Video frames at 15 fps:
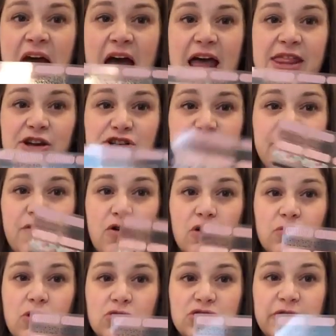and there's 4
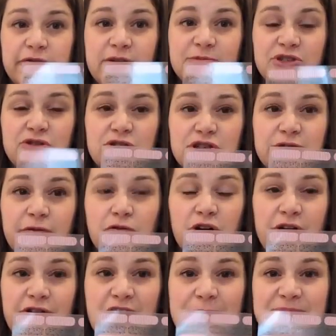rows of them, so there's
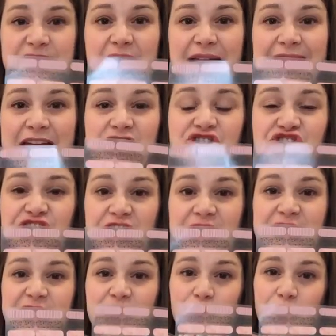40 wraps. Each sheet
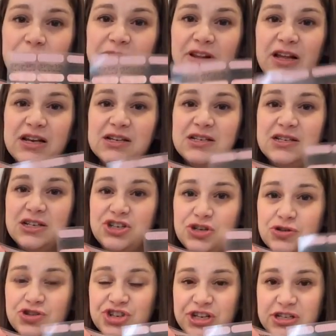is equivalent to
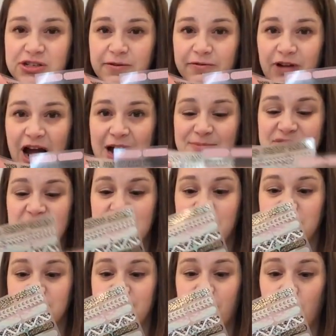2 sheets of wraps, and
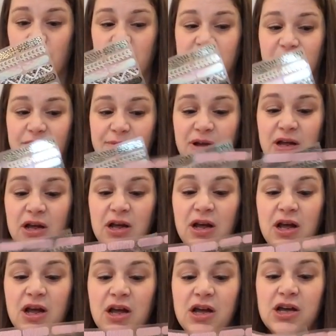there's 4 of them.
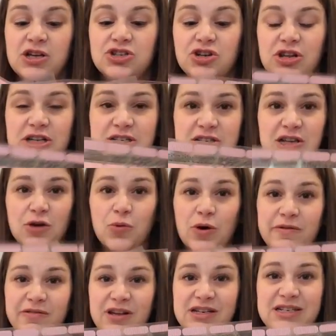So this is
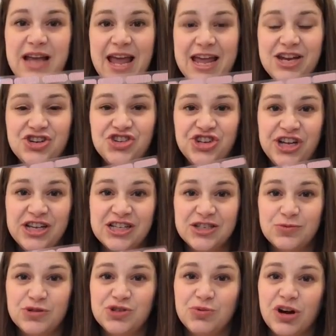equivalent to 8
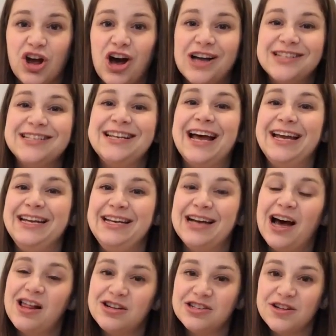sheets, which would cost
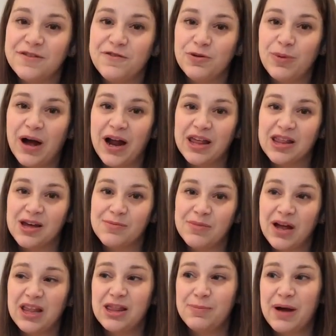$90 if you're buying
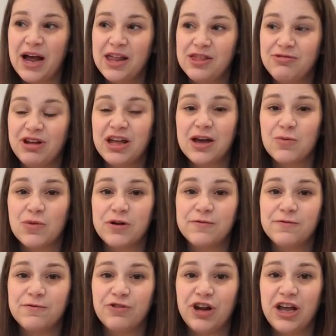them. If you buy 3, get 1
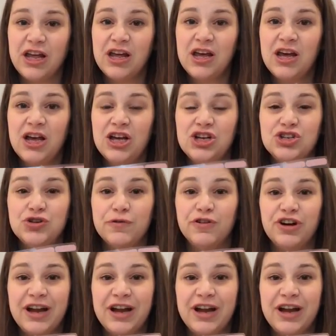free. So for